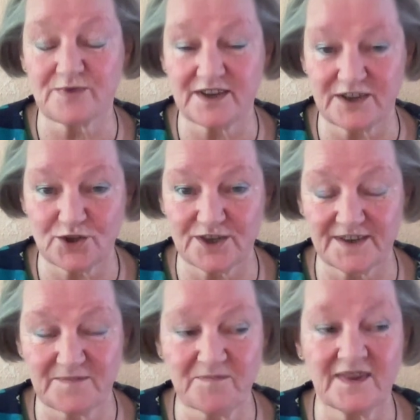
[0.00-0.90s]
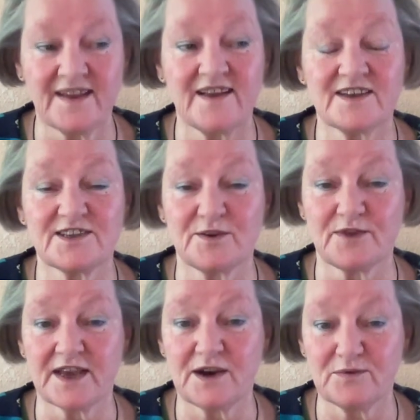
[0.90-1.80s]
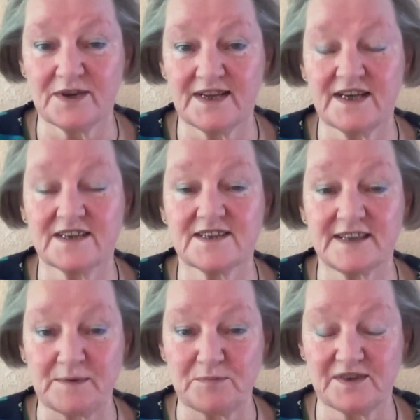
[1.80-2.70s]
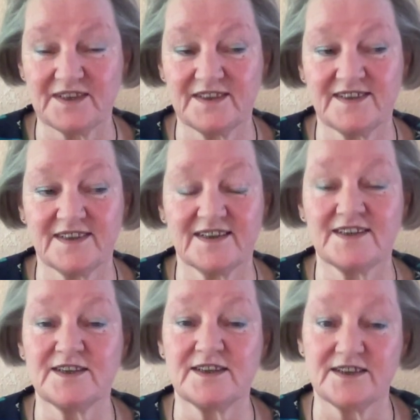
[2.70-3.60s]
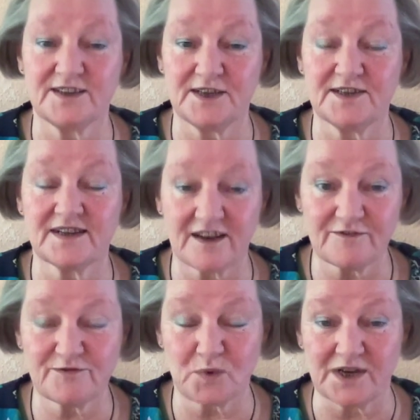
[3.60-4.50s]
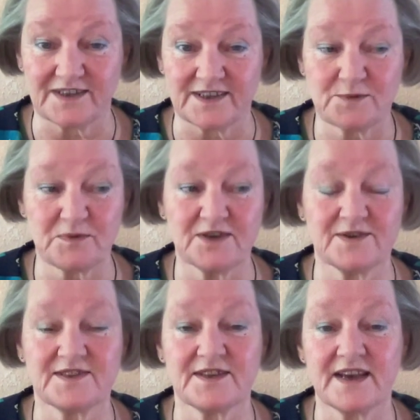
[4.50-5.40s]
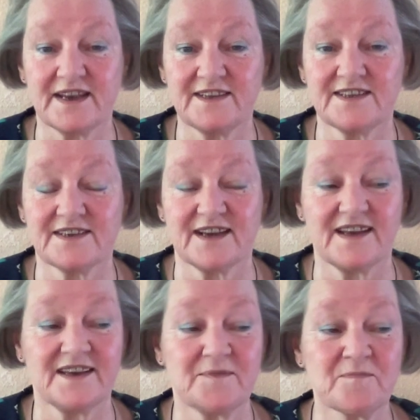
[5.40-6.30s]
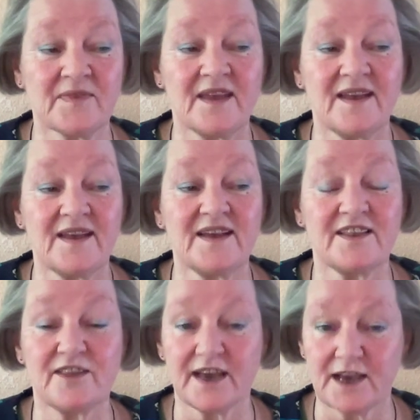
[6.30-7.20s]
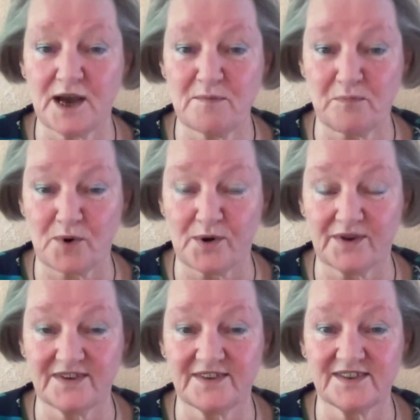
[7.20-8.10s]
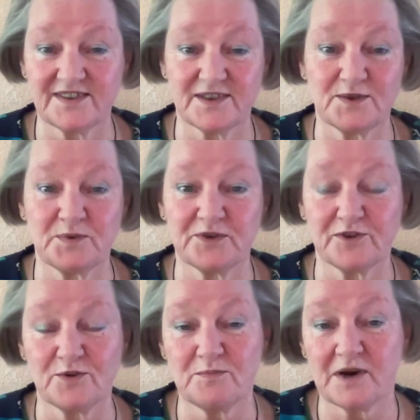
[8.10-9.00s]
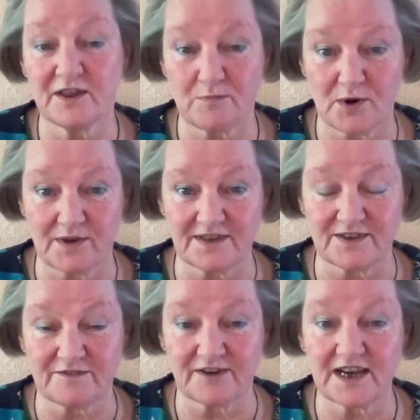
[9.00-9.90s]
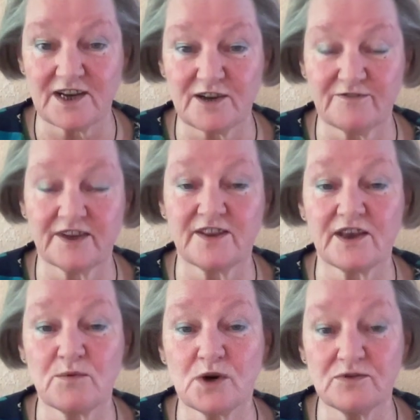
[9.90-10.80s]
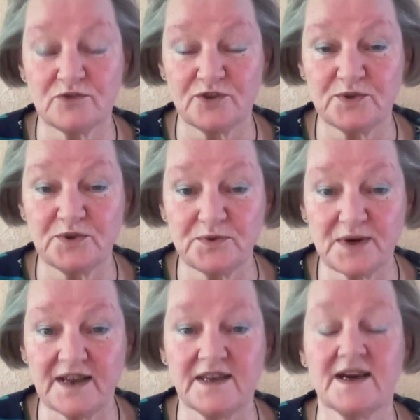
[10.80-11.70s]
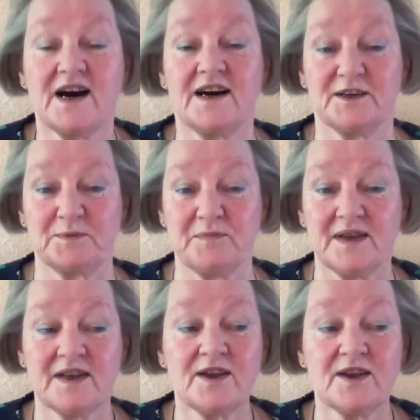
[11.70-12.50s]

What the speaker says: tradition, so they only accepted deceased loved ones, because they say they are bound with you by the bonds of love, and they won't do you any harm.